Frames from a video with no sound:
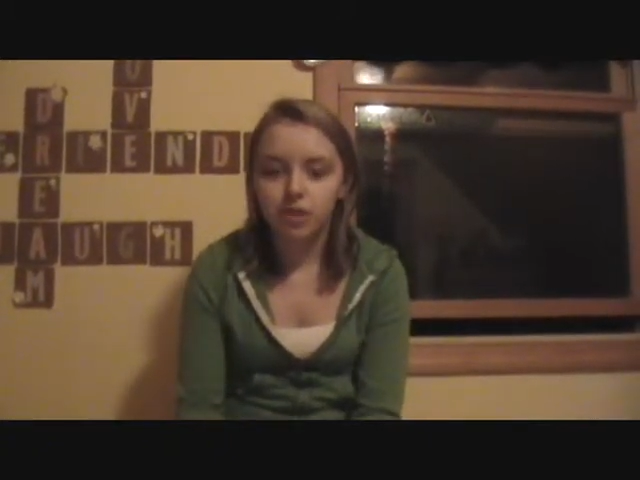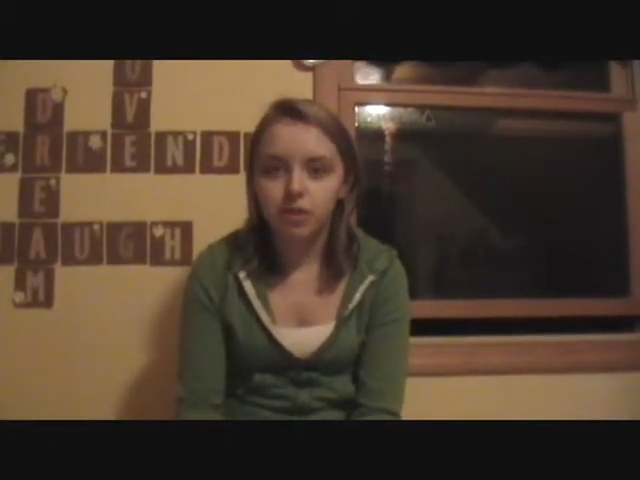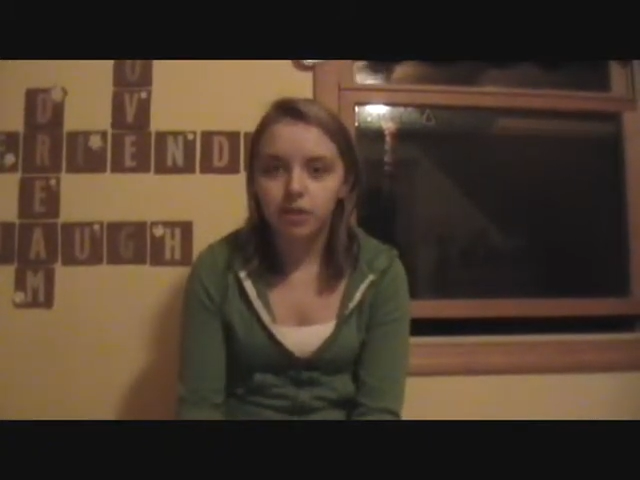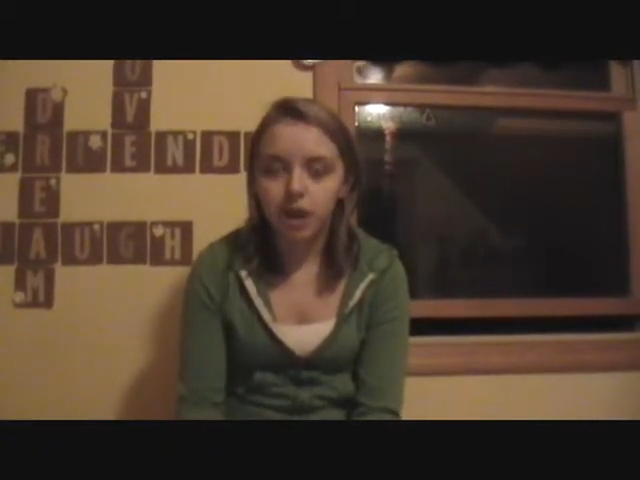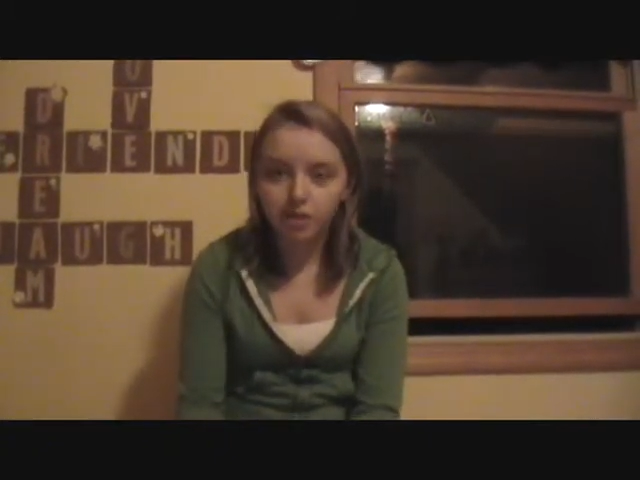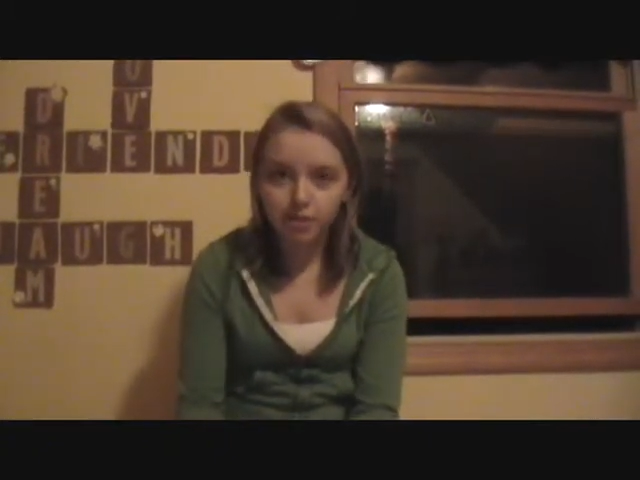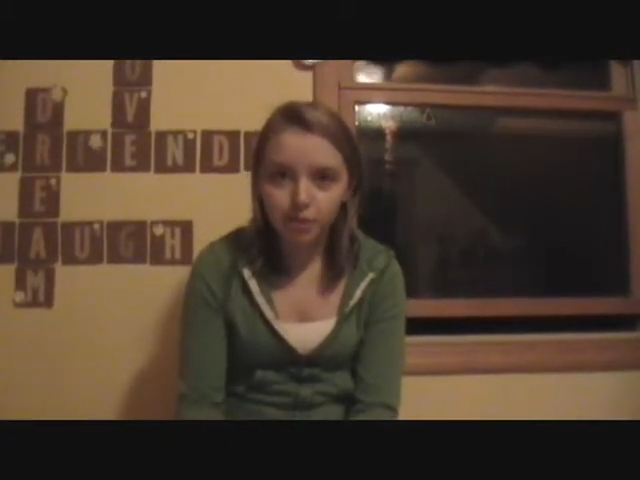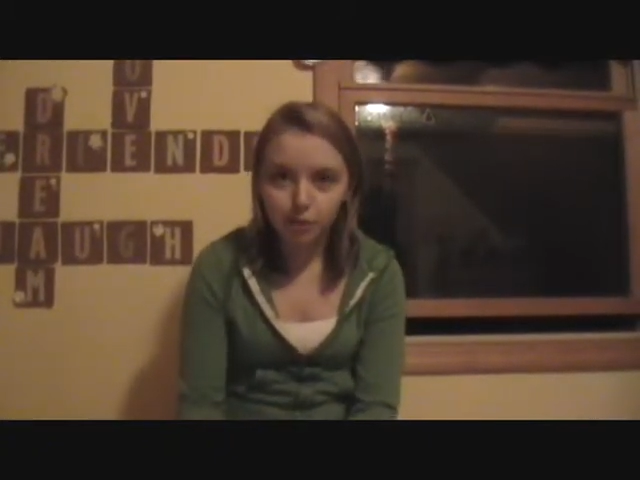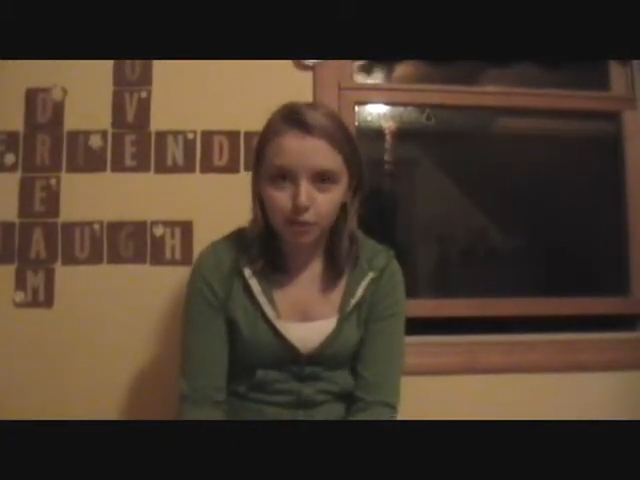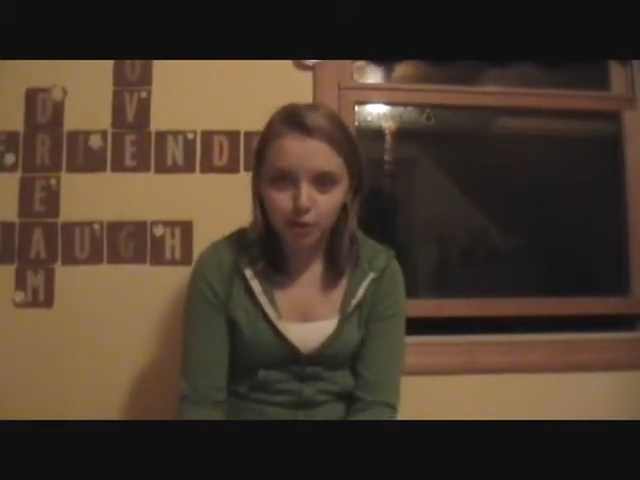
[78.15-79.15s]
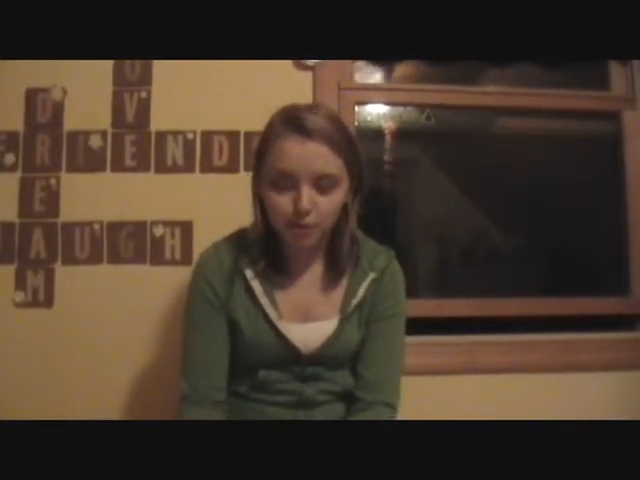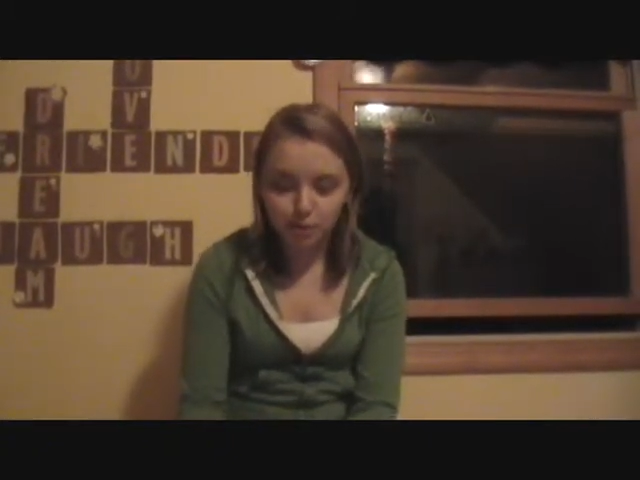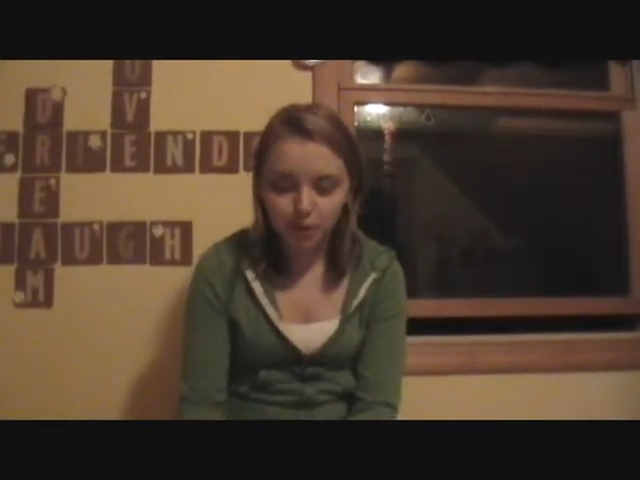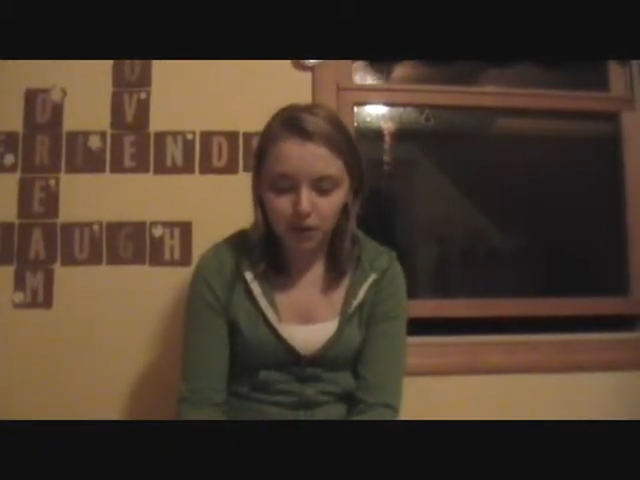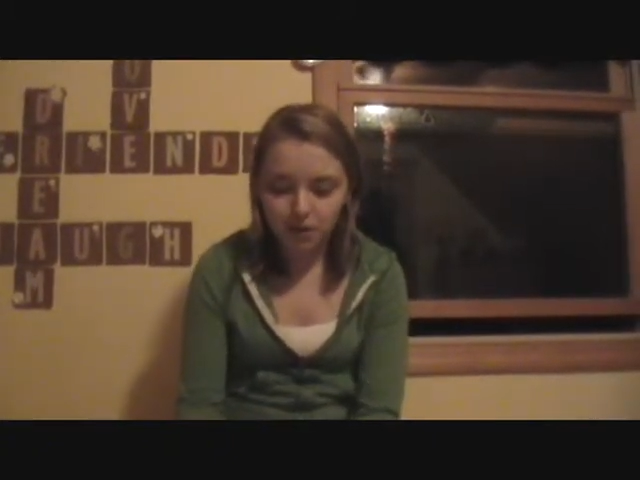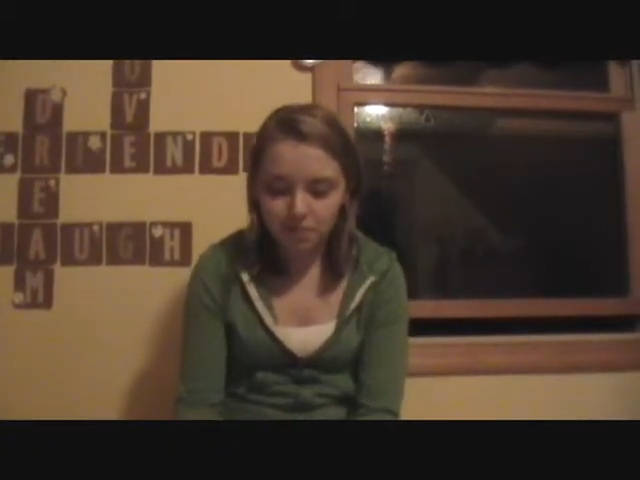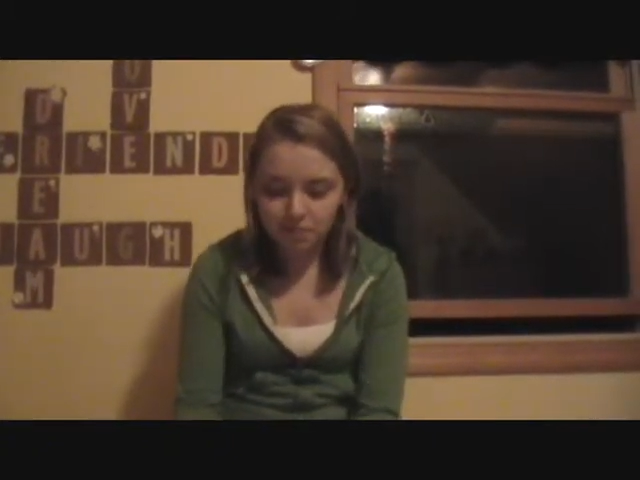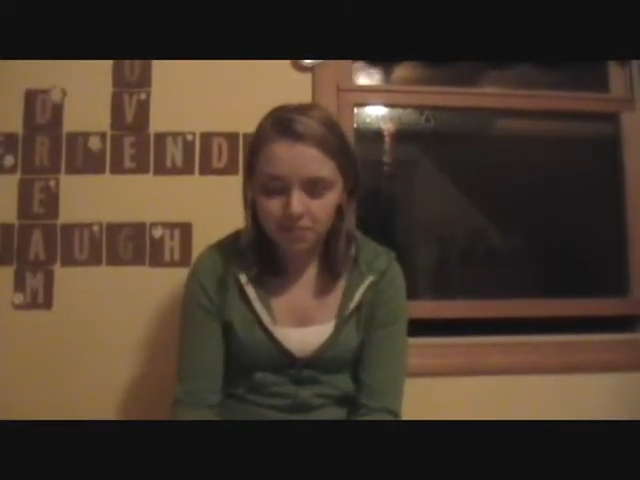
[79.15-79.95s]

it was often poorly prepared.